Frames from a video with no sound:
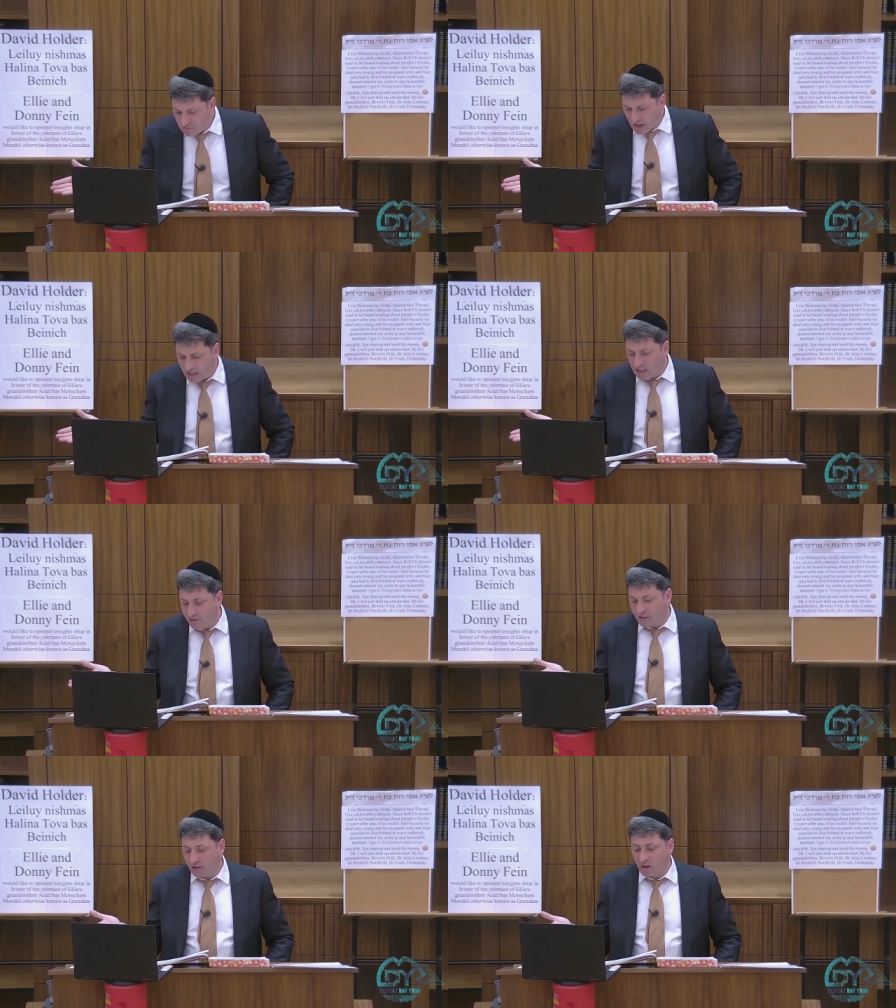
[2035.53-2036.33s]
I could
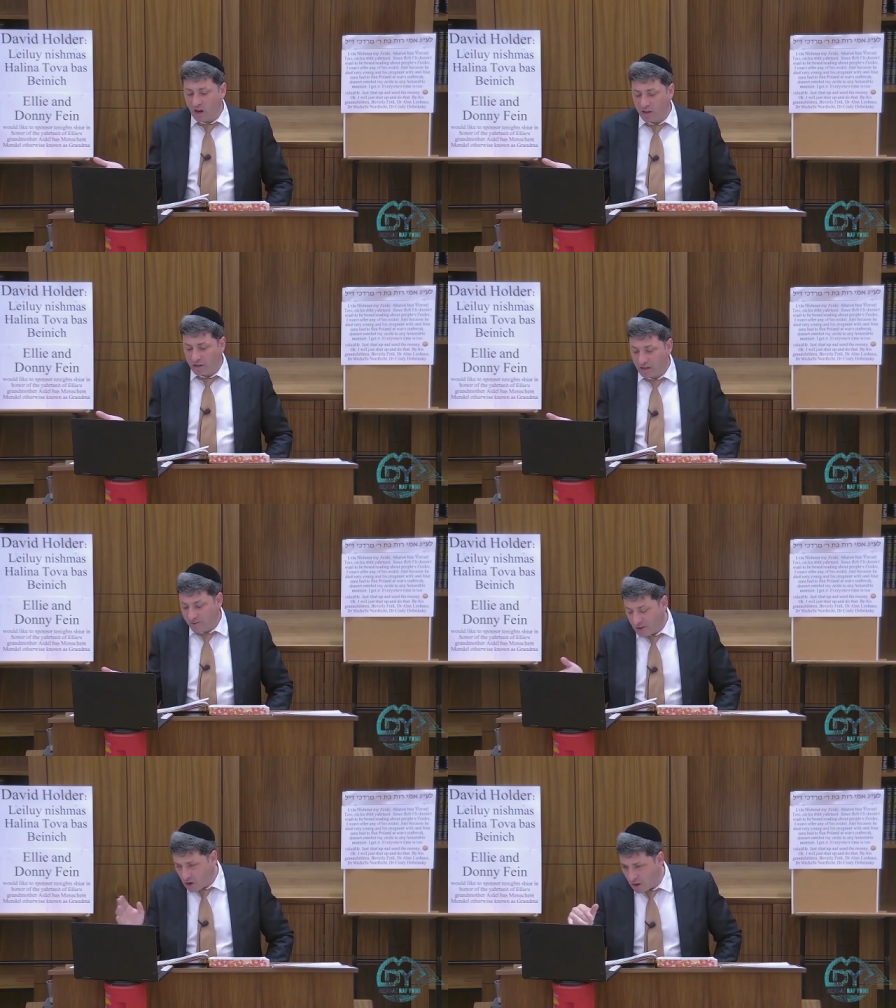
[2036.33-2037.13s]
give it to guy.
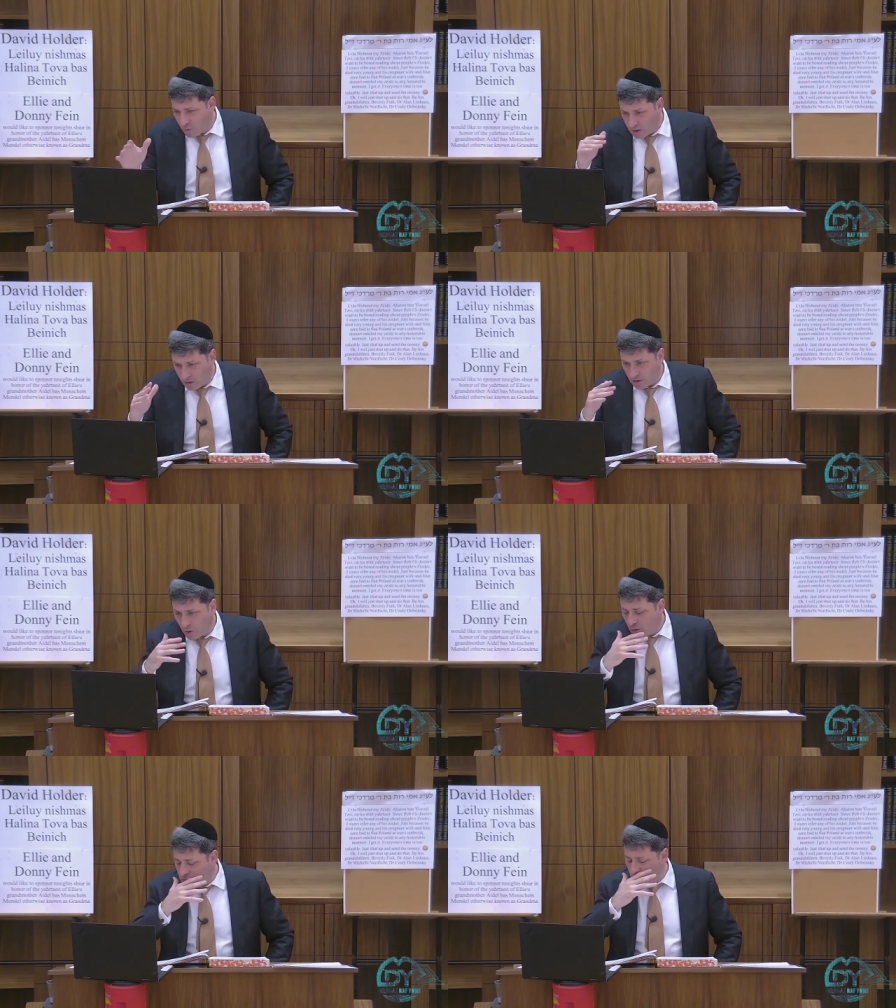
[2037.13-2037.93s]
Even guy, we learned the
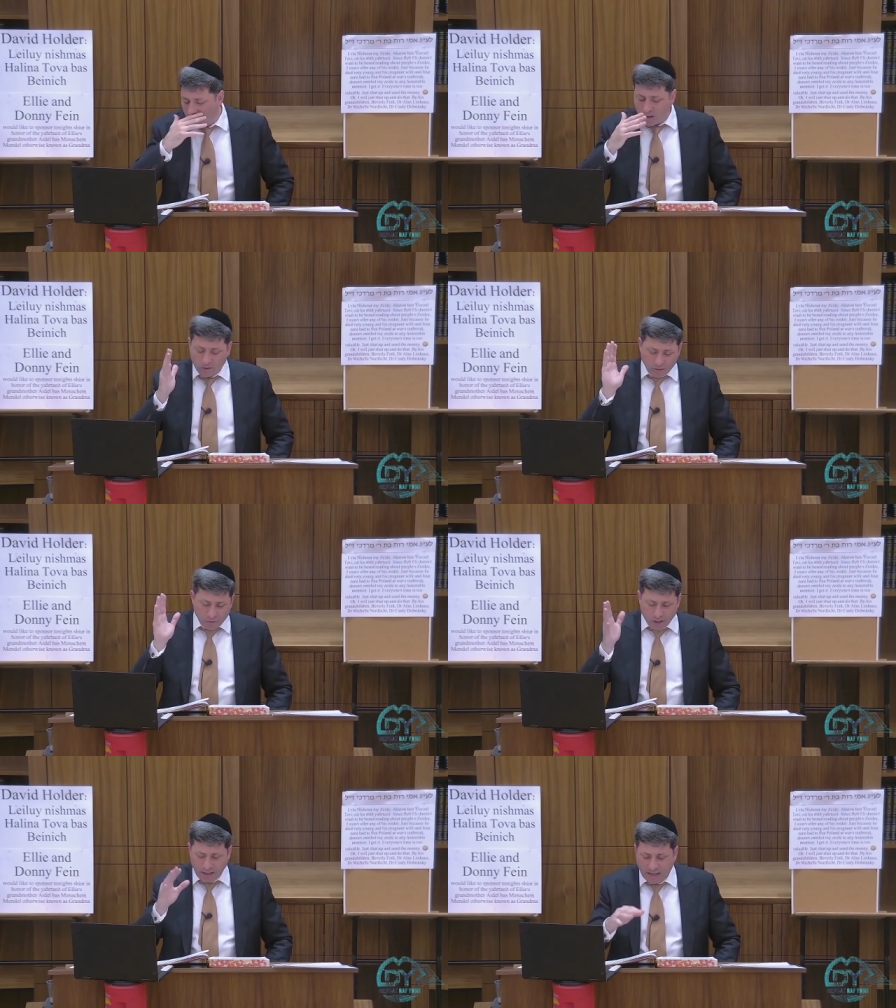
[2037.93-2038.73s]
whole sugya, they don't
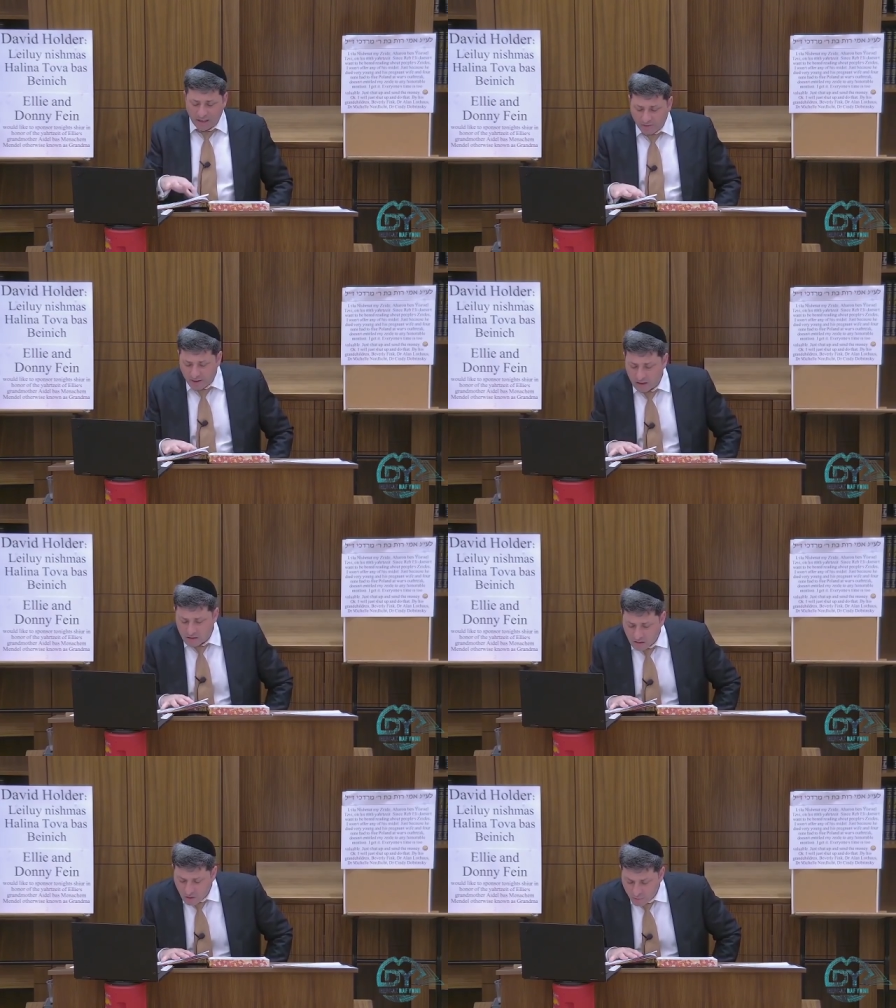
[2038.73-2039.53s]
really like
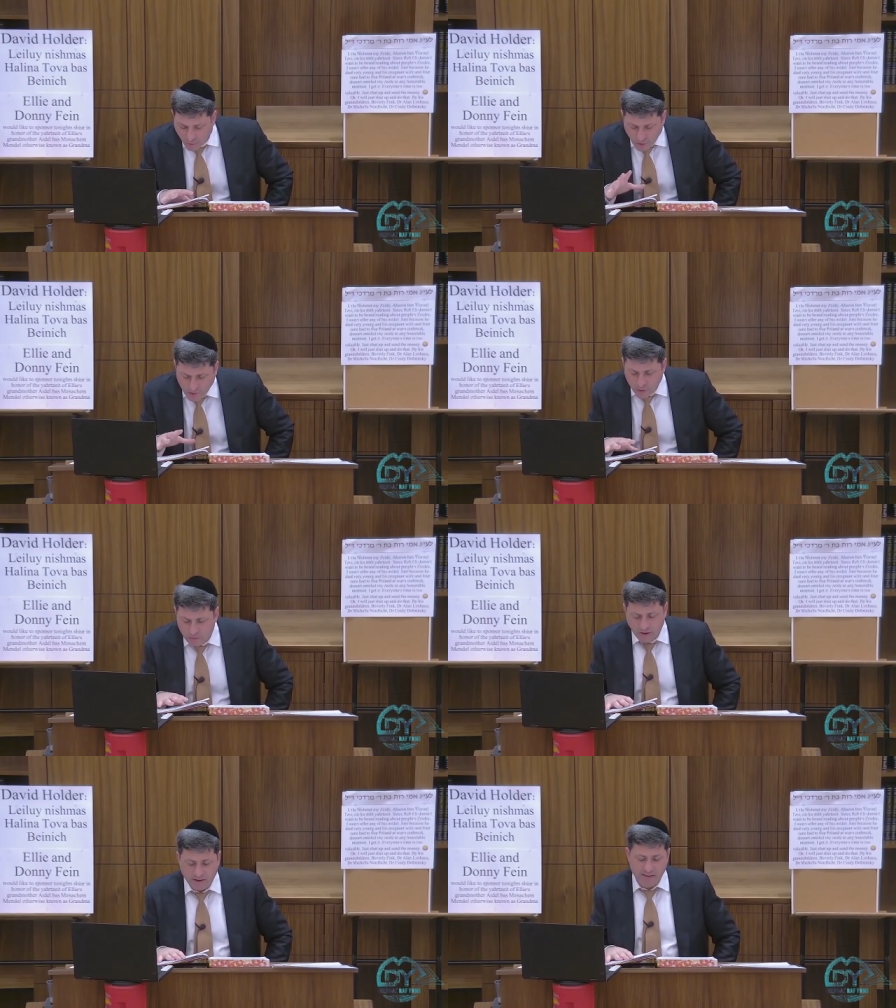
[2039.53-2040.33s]
nevelas. But what do I do
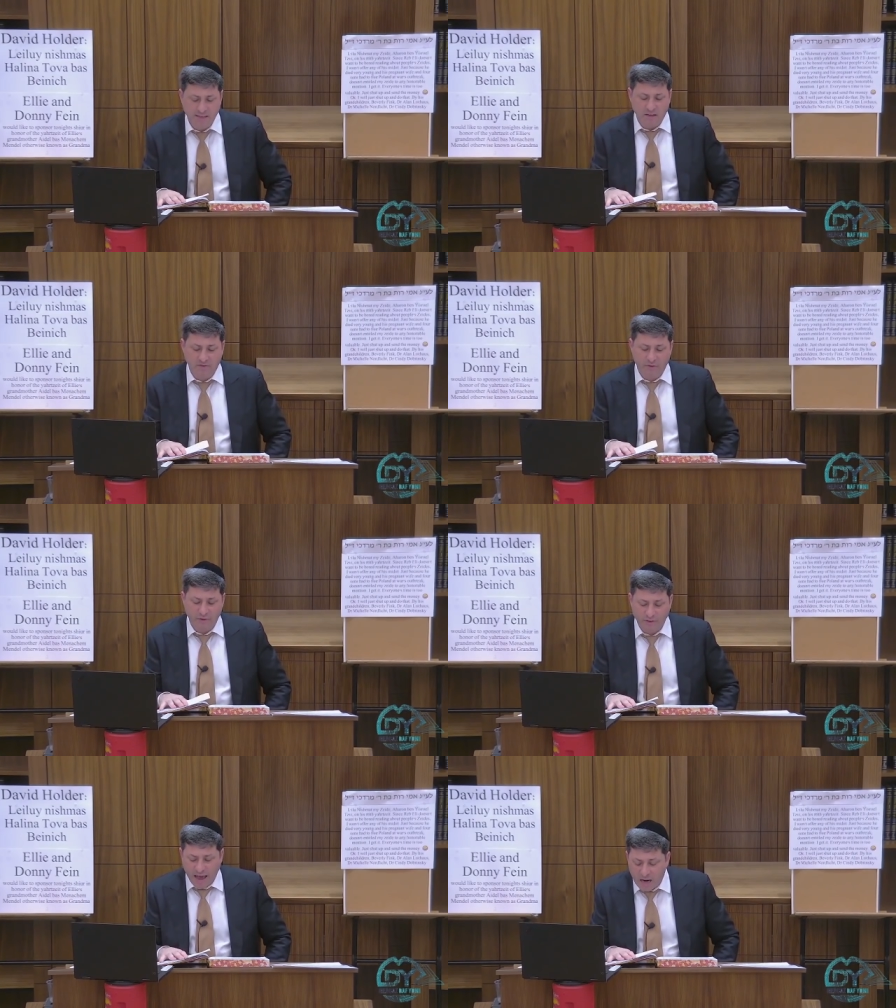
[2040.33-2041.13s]
with it? I could sell it for,
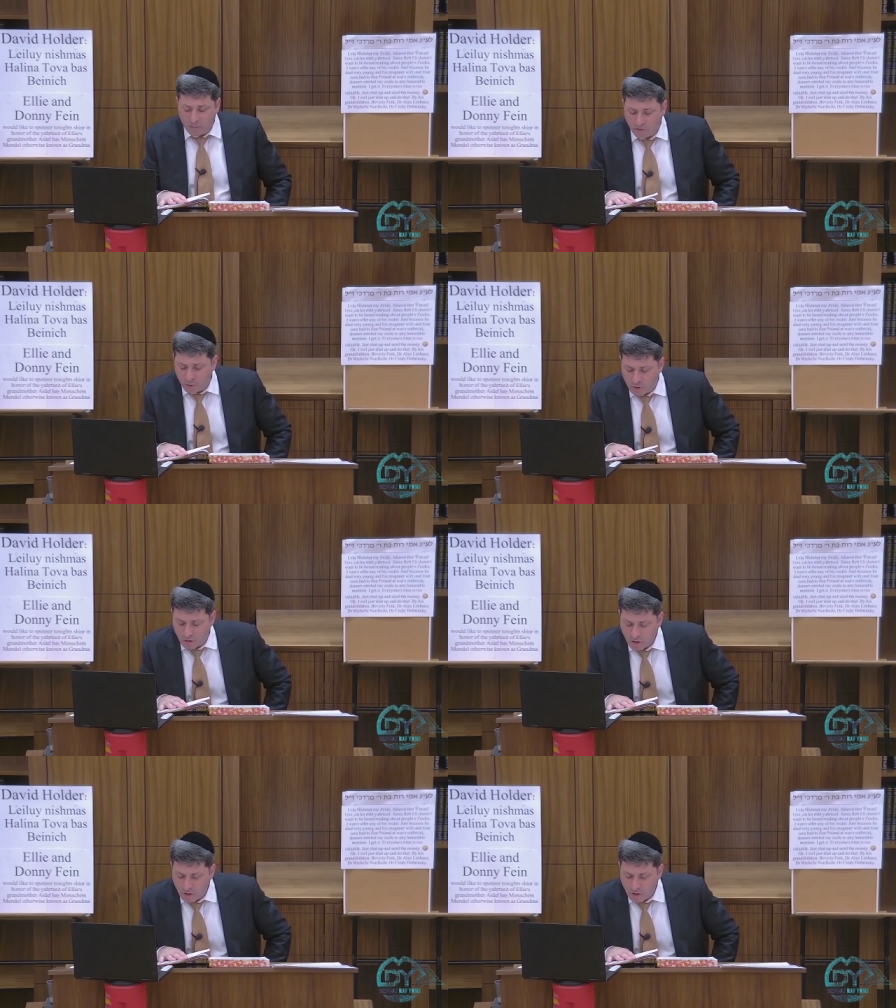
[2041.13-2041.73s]
for animal food.